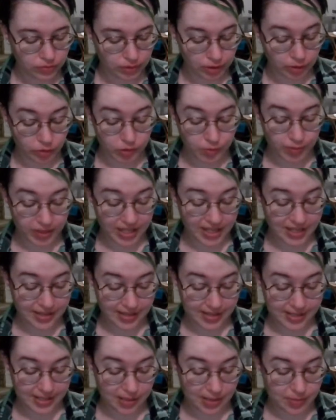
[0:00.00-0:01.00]
There was
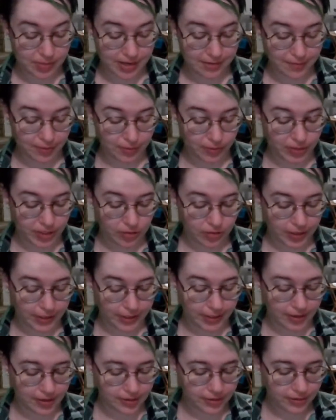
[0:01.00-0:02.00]
plainly some devilry
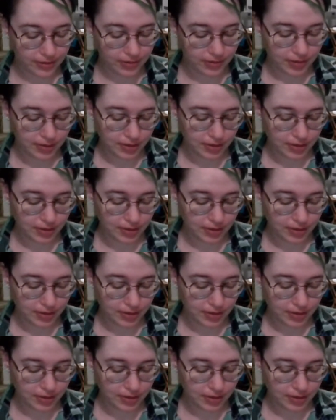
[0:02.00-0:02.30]
going on.